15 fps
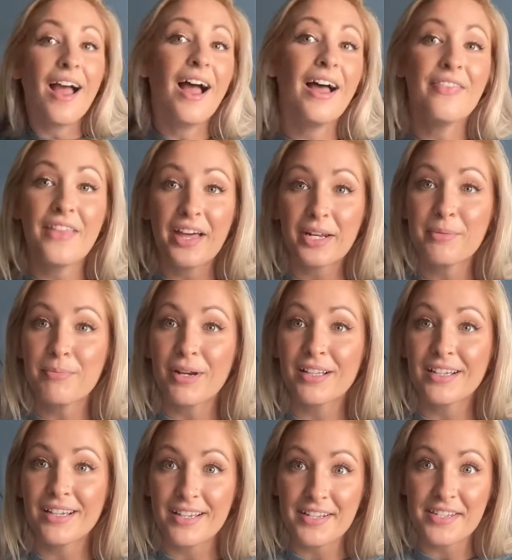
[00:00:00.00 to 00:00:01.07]
And that
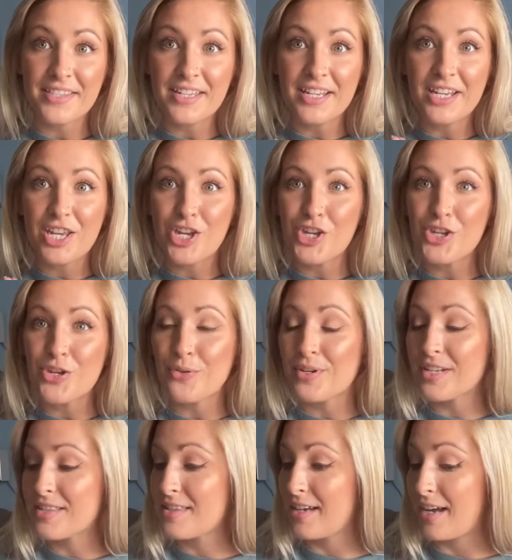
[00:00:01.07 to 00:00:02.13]
umbrella is the
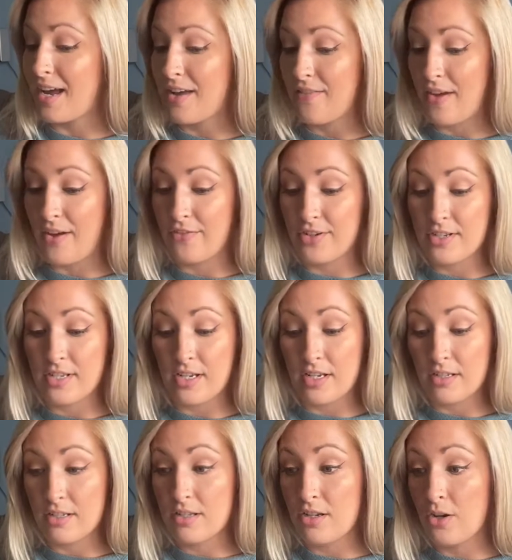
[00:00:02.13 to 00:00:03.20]
cutest thing I have ever
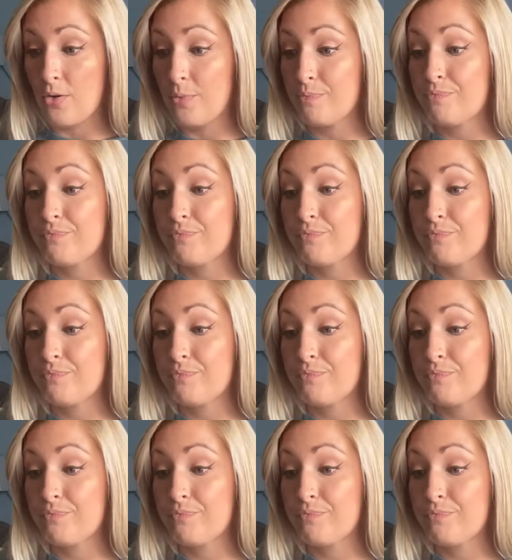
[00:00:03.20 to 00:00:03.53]
seen. So